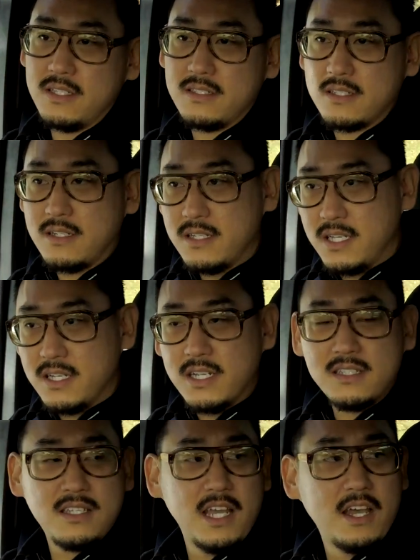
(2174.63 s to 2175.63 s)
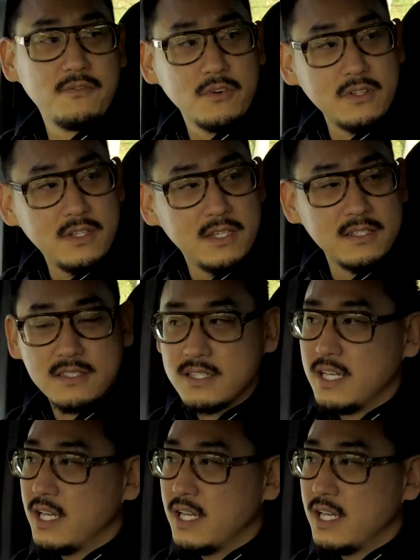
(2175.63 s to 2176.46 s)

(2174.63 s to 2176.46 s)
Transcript: It's clean. It's effortless.